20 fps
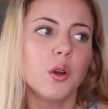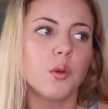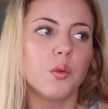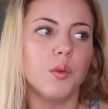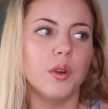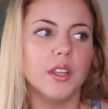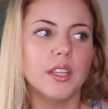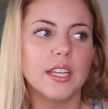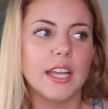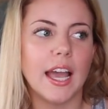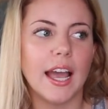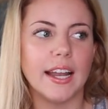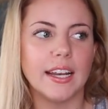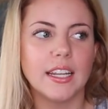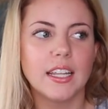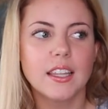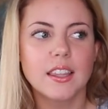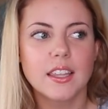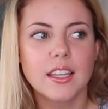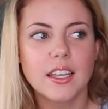really
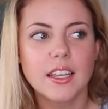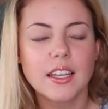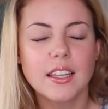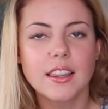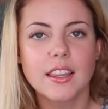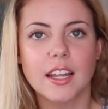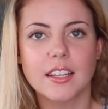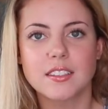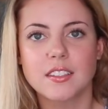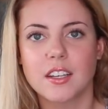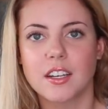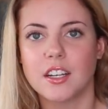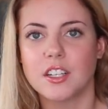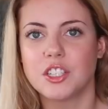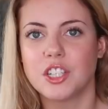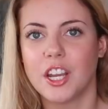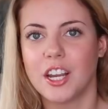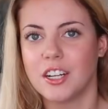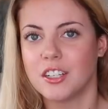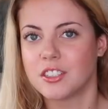anything that's going to
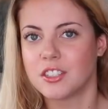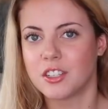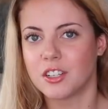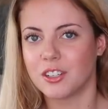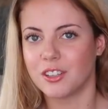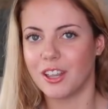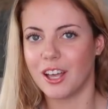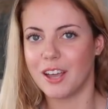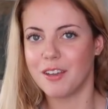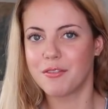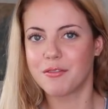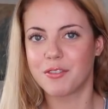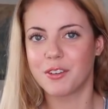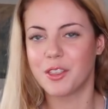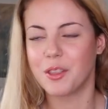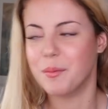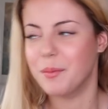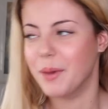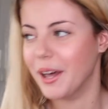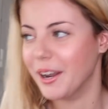change their life for
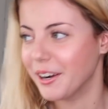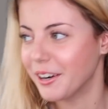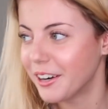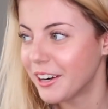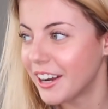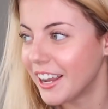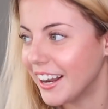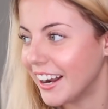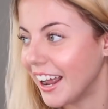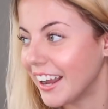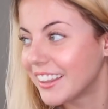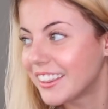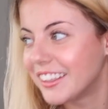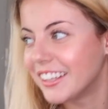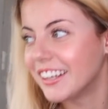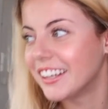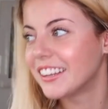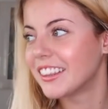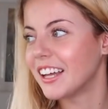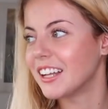the better. And I
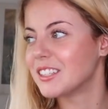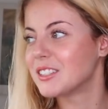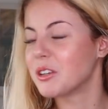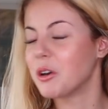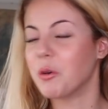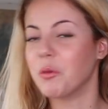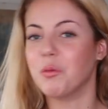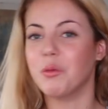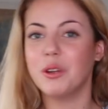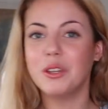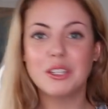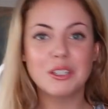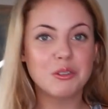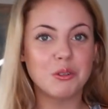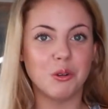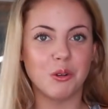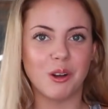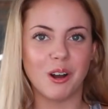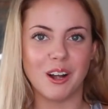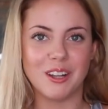think that's a really
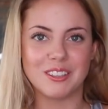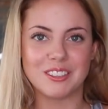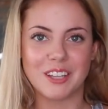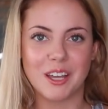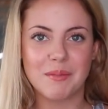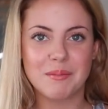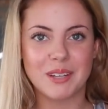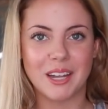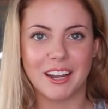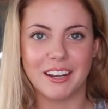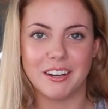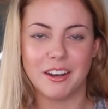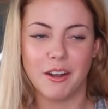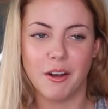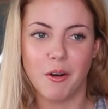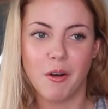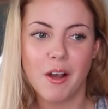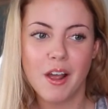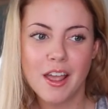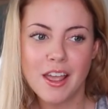cool concept. I
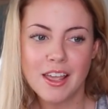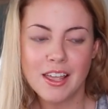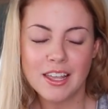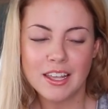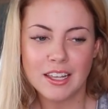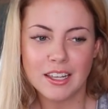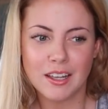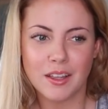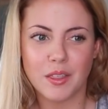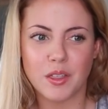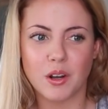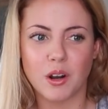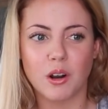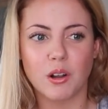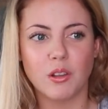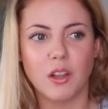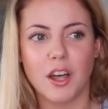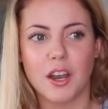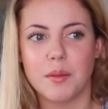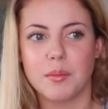know there are
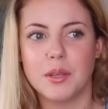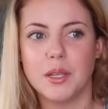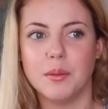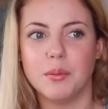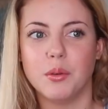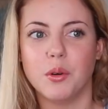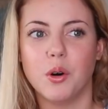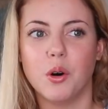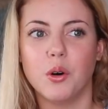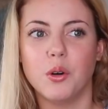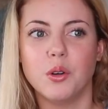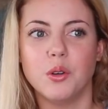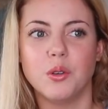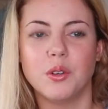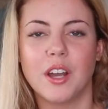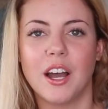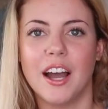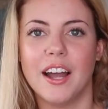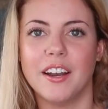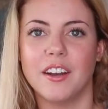a lot of people who
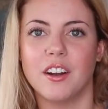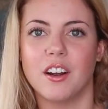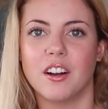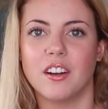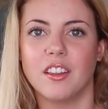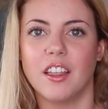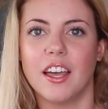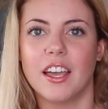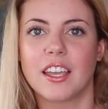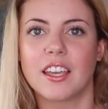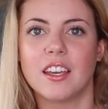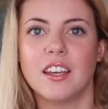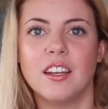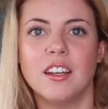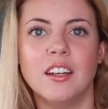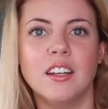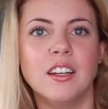kind of are like